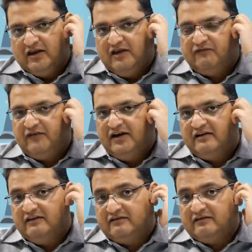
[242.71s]
if
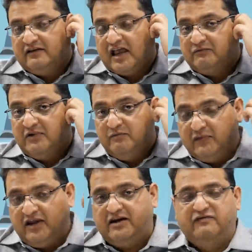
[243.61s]
it has been
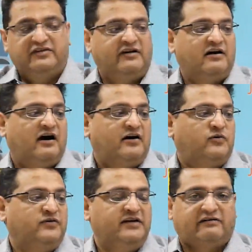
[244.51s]
made with regard
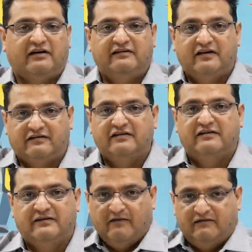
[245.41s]
to the transactions,